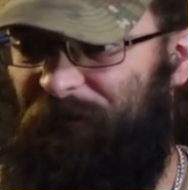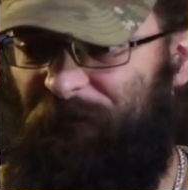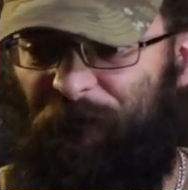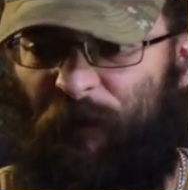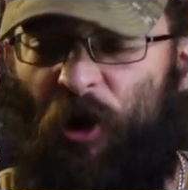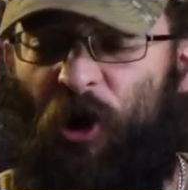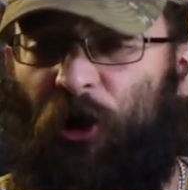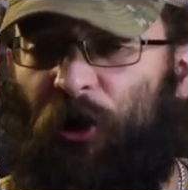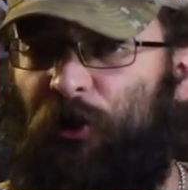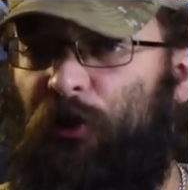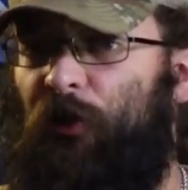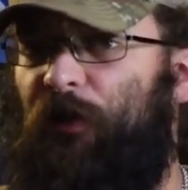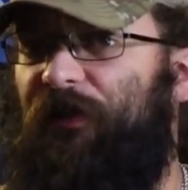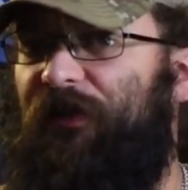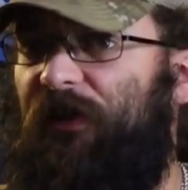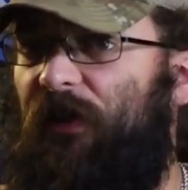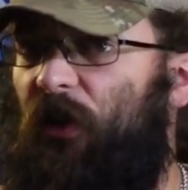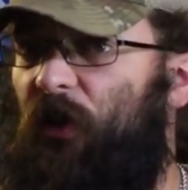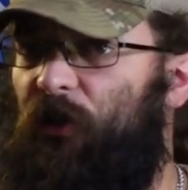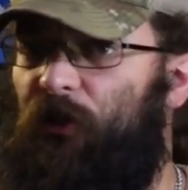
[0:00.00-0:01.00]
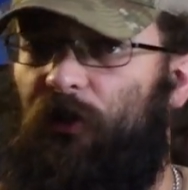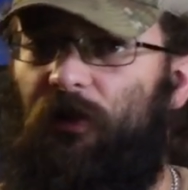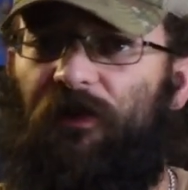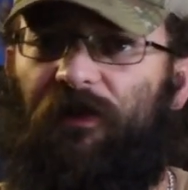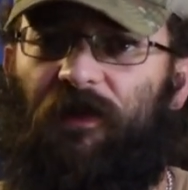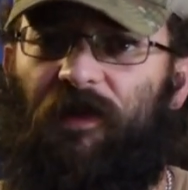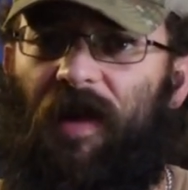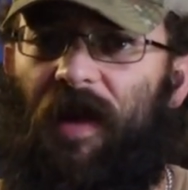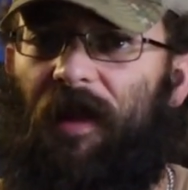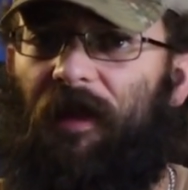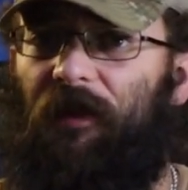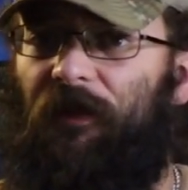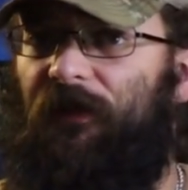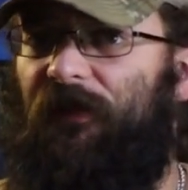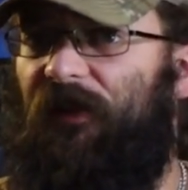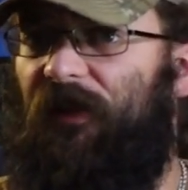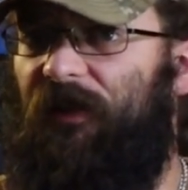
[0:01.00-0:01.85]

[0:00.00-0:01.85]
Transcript: hundreds and hundreds of dollars